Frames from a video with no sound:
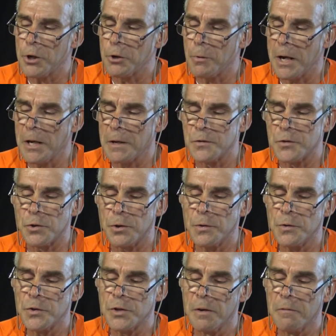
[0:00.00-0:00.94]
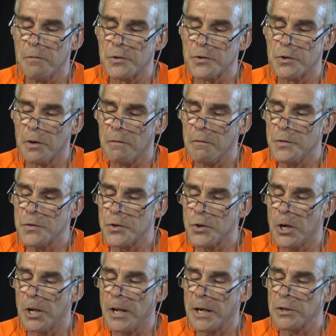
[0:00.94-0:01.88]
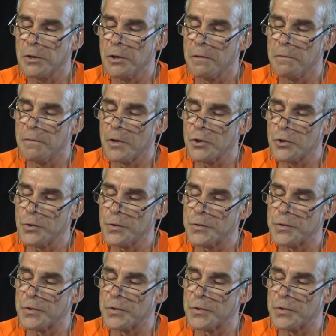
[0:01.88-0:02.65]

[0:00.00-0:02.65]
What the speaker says: grade of certain civil servants and elected officials